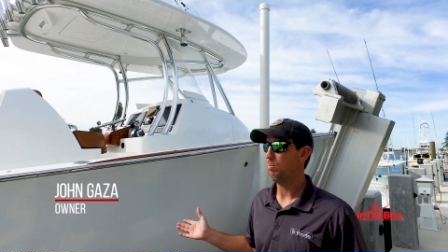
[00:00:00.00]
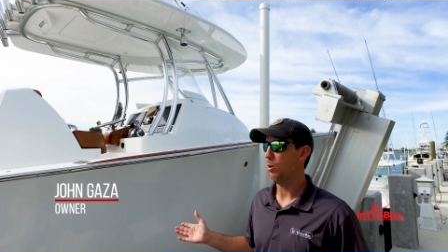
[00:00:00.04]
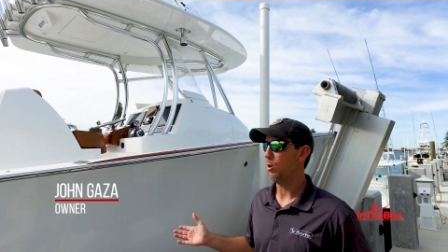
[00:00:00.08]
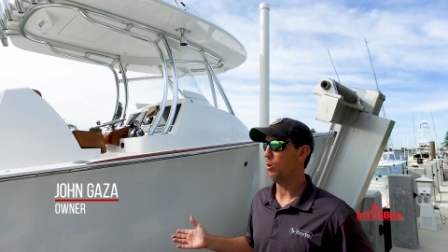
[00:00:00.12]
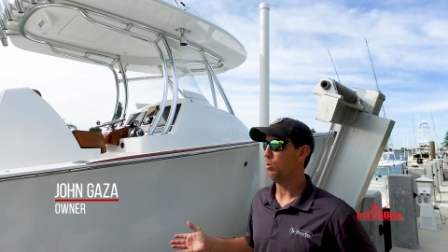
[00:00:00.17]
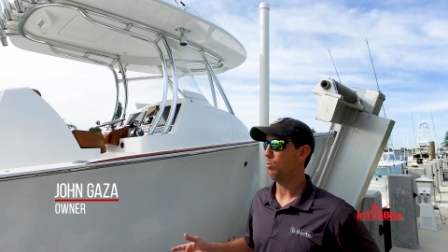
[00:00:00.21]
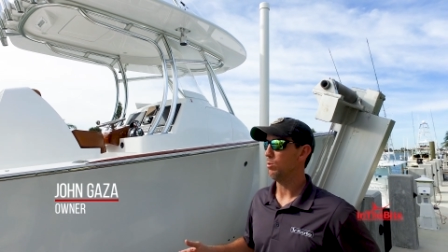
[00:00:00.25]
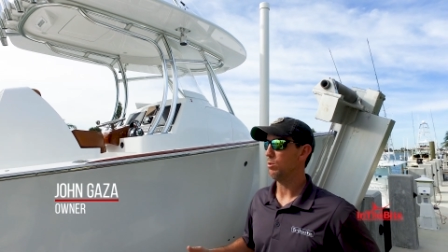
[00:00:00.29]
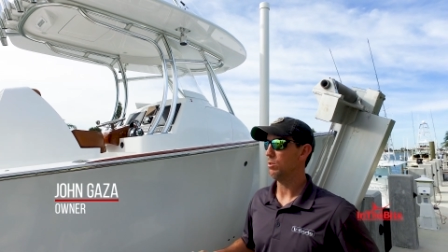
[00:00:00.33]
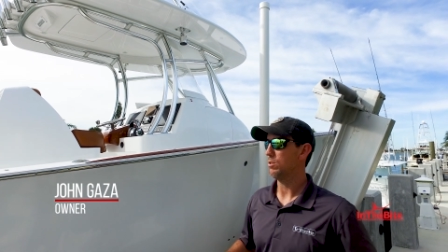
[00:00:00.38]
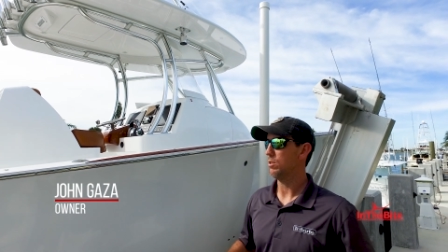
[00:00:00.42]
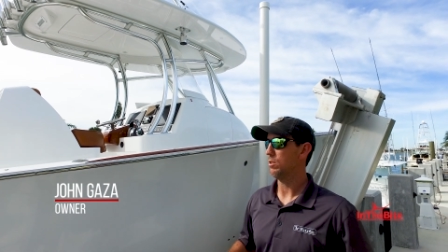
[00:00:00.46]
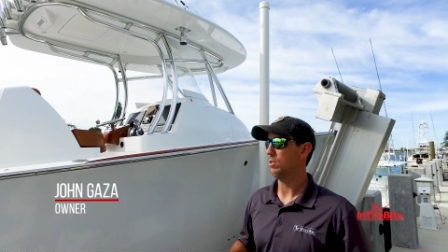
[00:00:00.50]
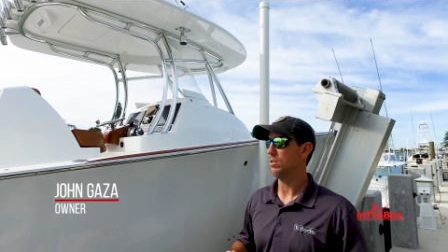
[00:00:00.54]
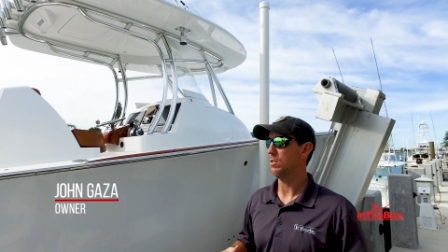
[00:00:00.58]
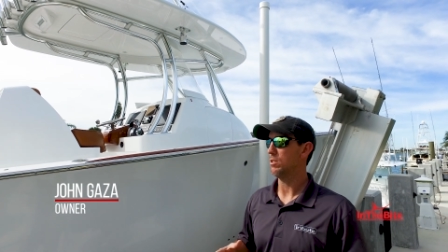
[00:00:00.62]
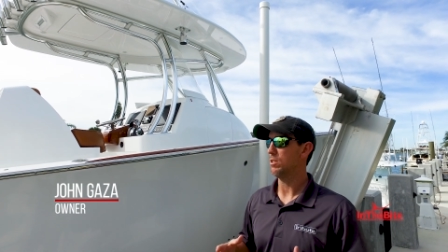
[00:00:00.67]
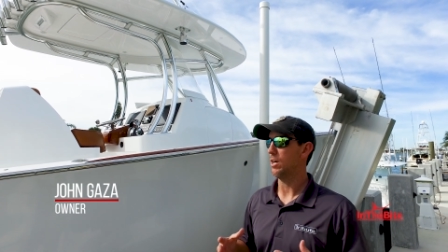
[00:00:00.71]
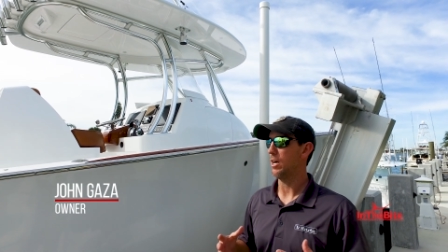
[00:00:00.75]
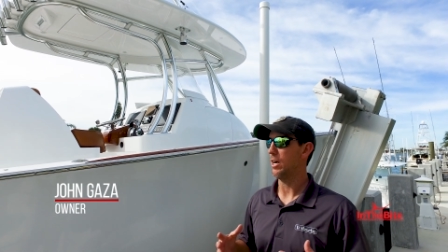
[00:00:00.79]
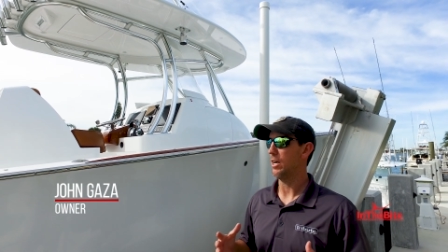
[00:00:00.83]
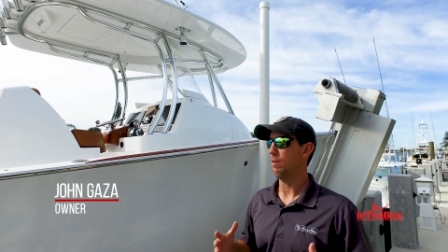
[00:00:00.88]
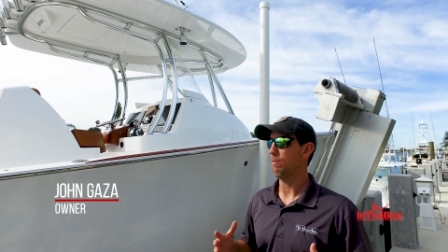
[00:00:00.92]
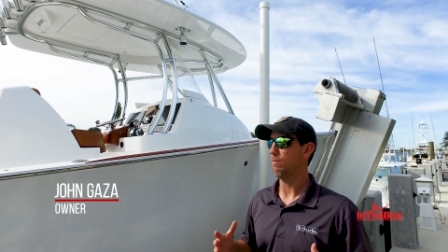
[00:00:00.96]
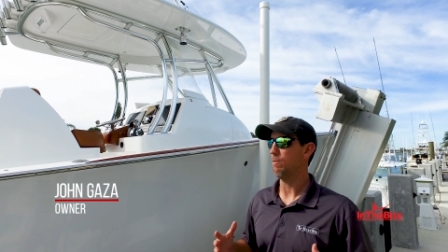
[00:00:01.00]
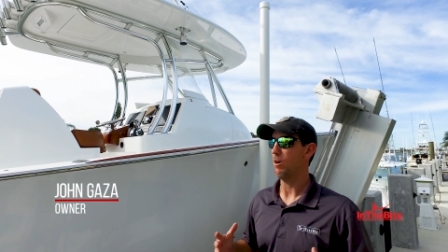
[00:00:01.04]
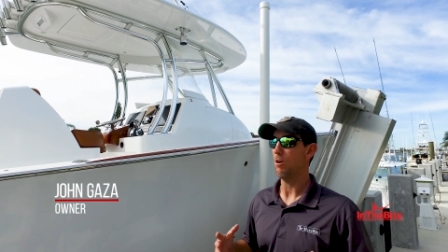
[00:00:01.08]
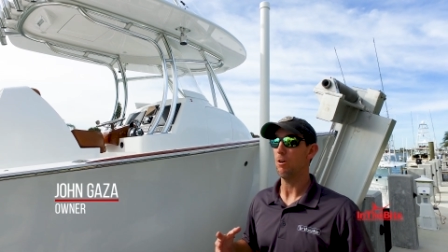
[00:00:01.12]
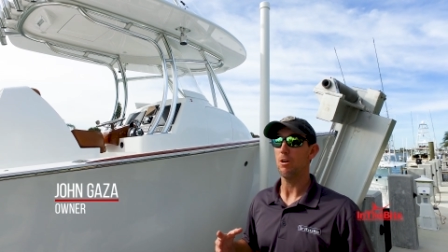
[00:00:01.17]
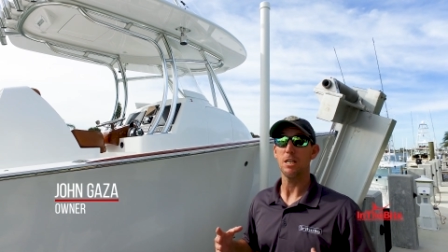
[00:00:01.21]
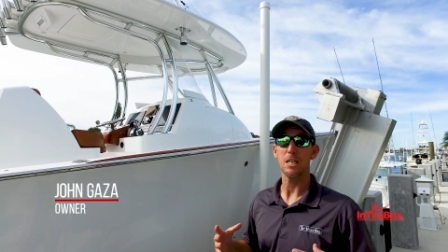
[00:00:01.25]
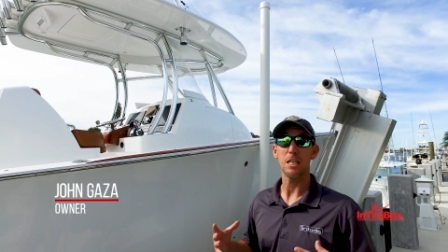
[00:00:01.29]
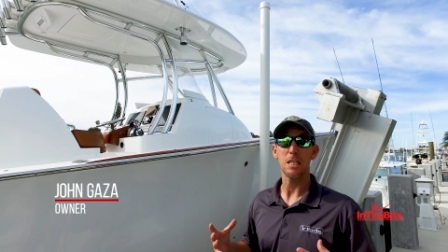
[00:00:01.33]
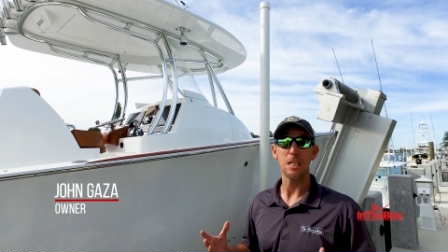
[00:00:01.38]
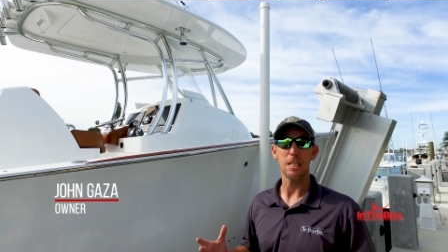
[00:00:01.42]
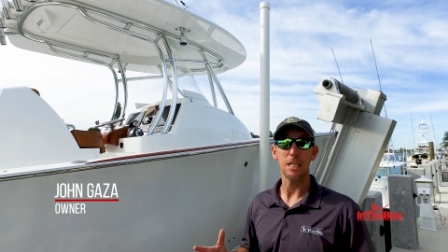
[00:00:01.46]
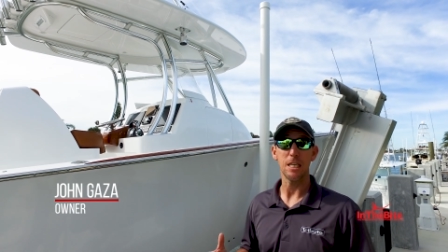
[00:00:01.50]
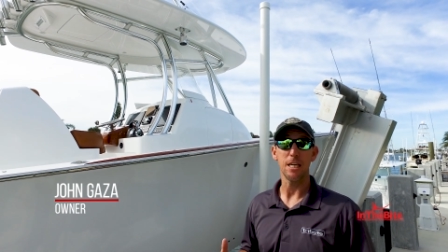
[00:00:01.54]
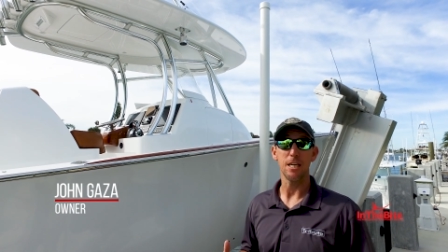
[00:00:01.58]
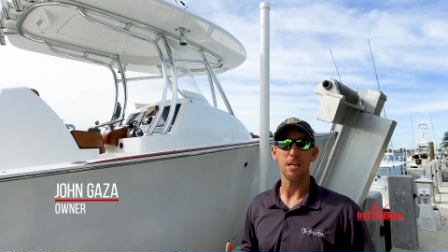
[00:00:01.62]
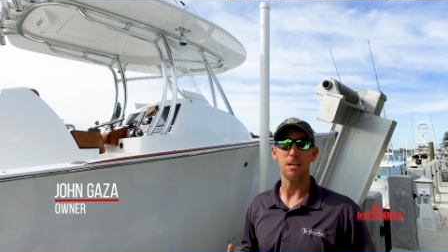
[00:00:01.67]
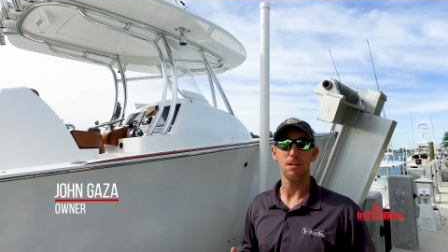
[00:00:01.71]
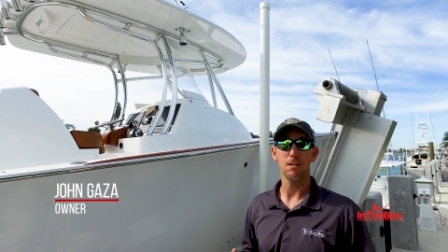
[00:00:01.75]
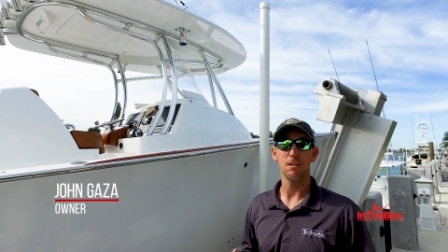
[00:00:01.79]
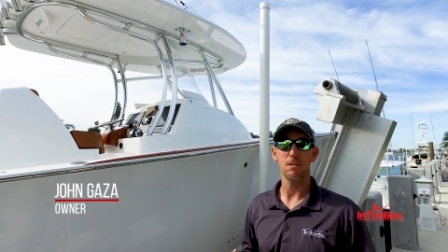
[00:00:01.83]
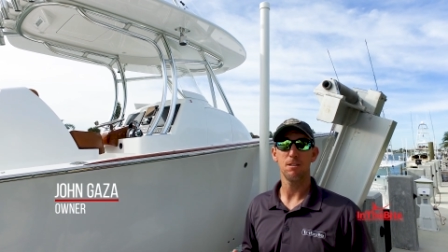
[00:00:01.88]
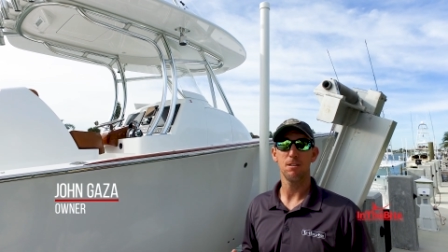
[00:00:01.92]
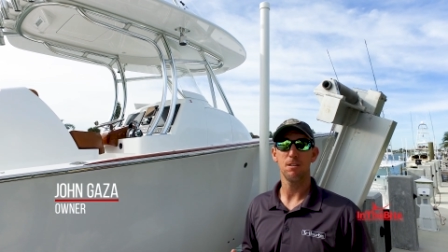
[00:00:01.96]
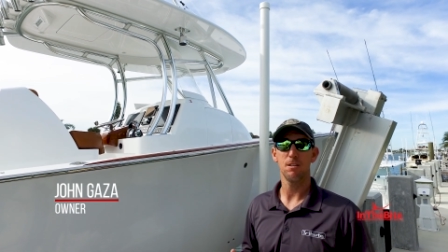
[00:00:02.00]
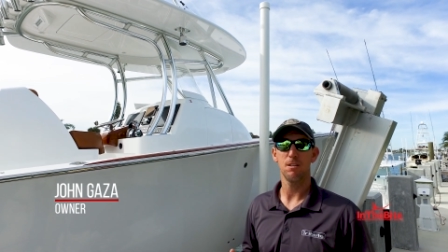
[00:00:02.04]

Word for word: boat was to design a very clean,